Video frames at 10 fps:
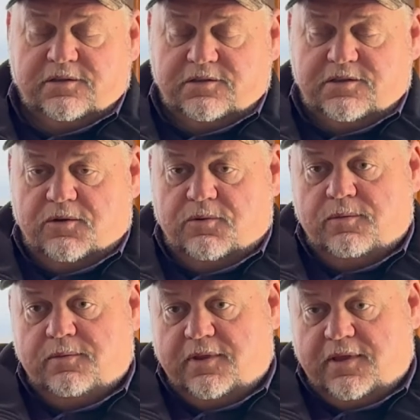
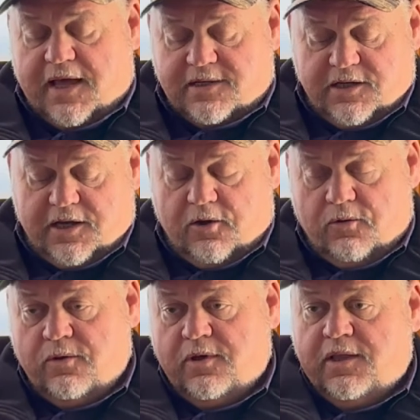So that's a
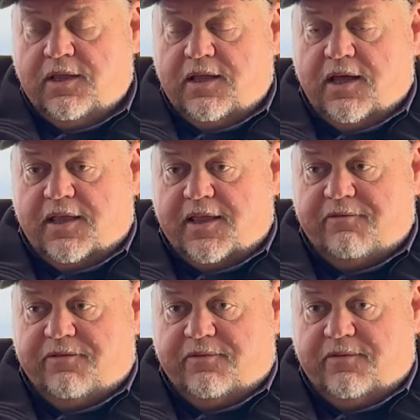go.
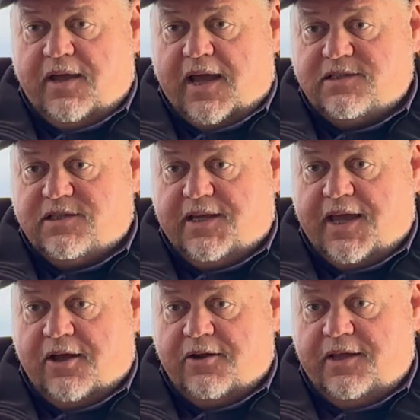They've asked the
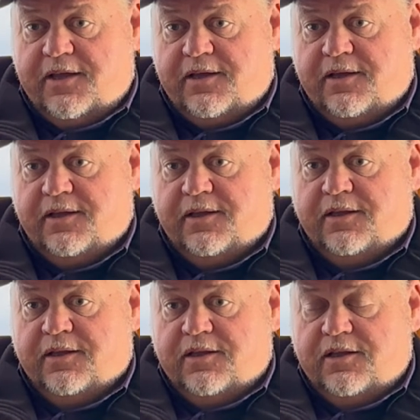county,
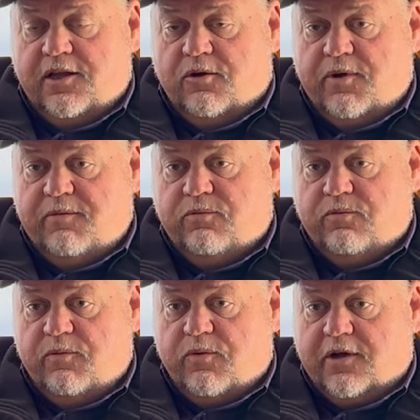
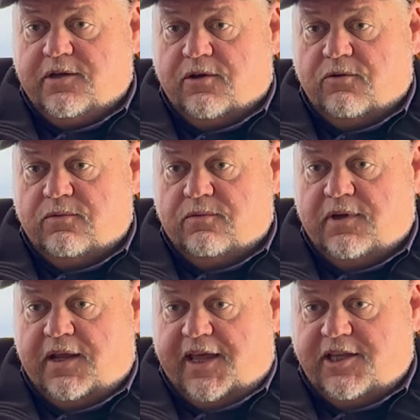we worked
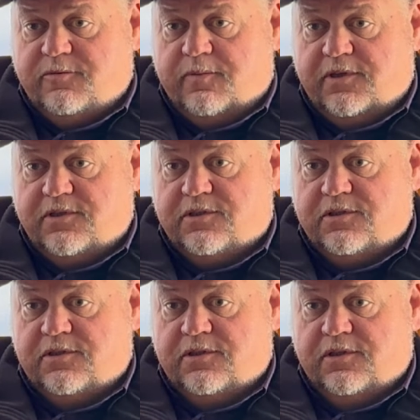on
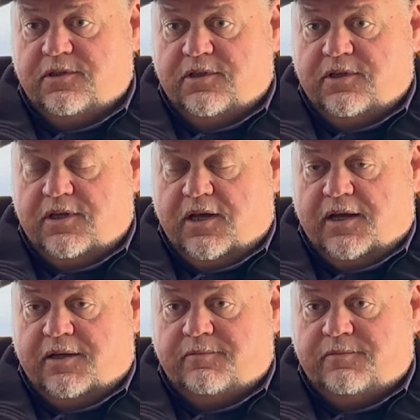easements.
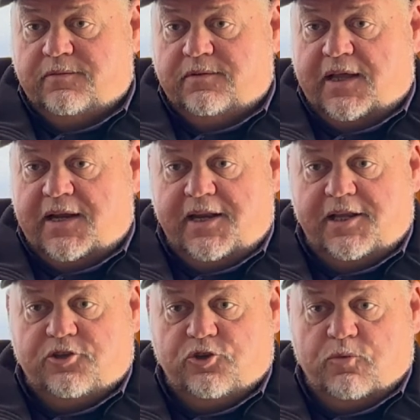They
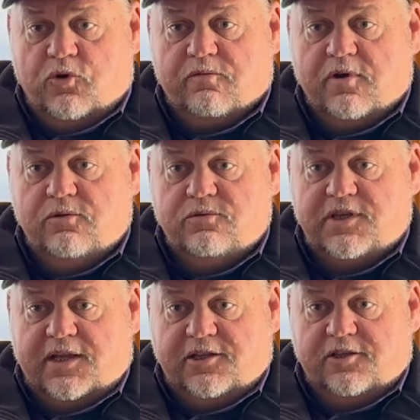needed 2 more roads
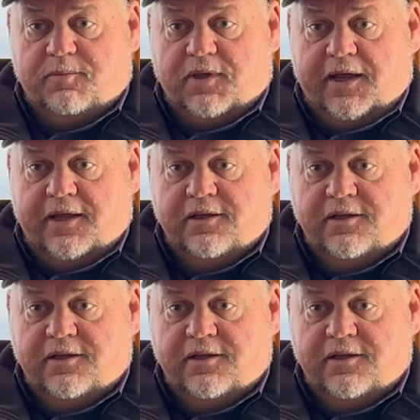into the plant.